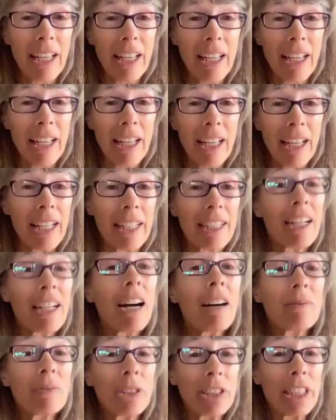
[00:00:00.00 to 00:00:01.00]
and a
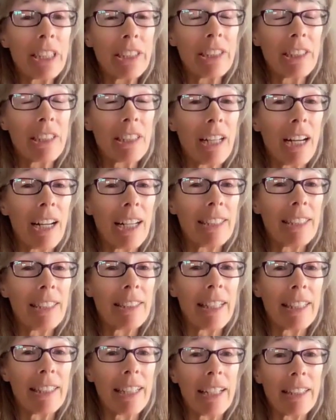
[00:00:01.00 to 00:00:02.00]
conversation guide that
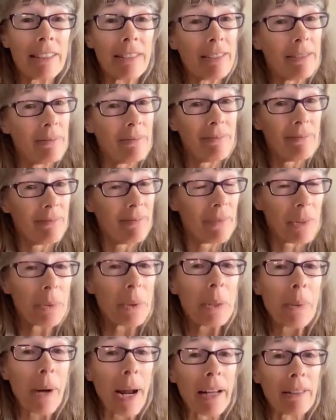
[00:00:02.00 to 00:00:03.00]
has 3
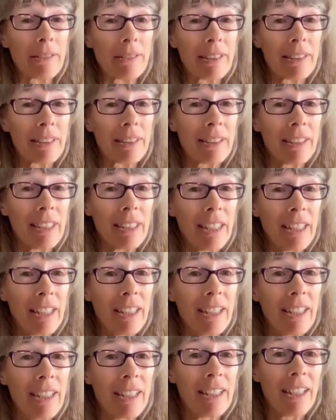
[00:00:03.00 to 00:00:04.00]
rounds.
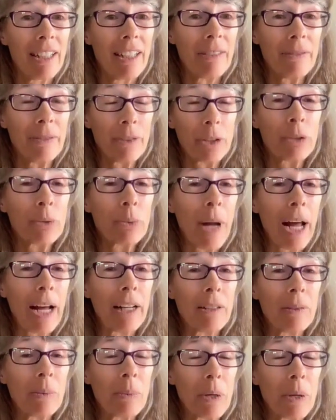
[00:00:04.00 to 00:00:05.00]
A first
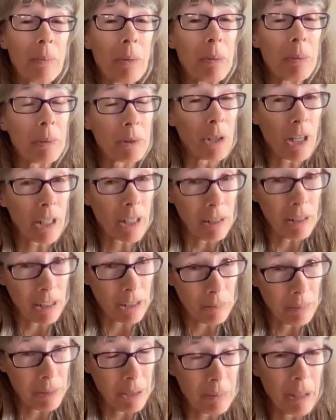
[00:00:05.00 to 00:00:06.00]
round where people talk a
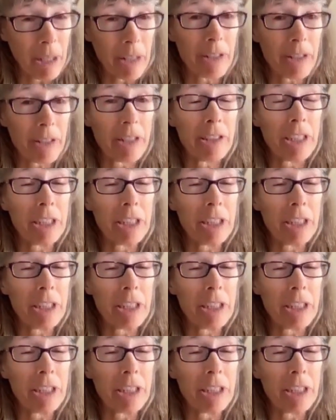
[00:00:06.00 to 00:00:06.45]
little bit about their